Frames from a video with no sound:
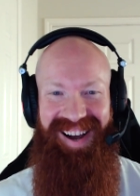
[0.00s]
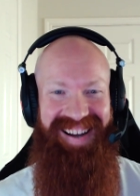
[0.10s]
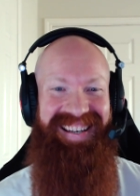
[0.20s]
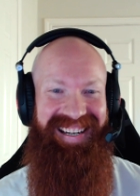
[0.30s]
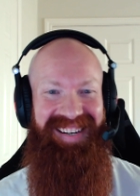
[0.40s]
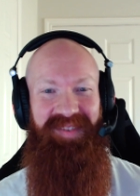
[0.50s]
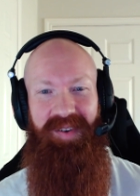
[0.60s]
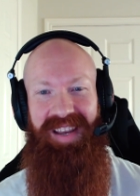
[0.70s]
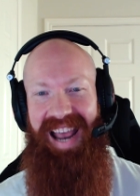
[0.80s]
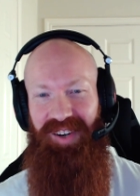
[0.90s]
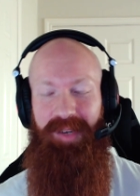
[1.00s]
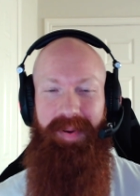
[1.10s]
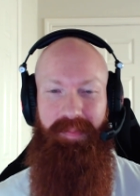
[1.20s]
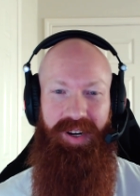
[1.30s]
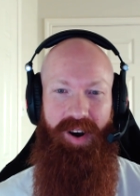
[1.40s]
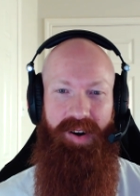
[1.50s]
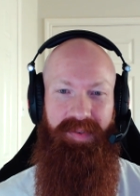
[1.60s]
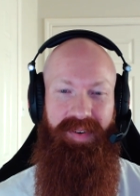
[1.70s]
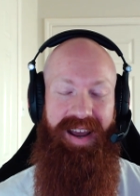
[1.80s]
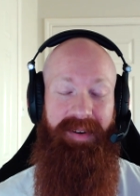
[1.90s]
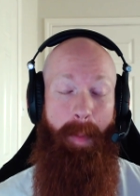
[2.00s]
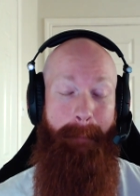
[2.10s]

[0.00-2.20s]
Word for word: contact info can actually be pretty hard to find.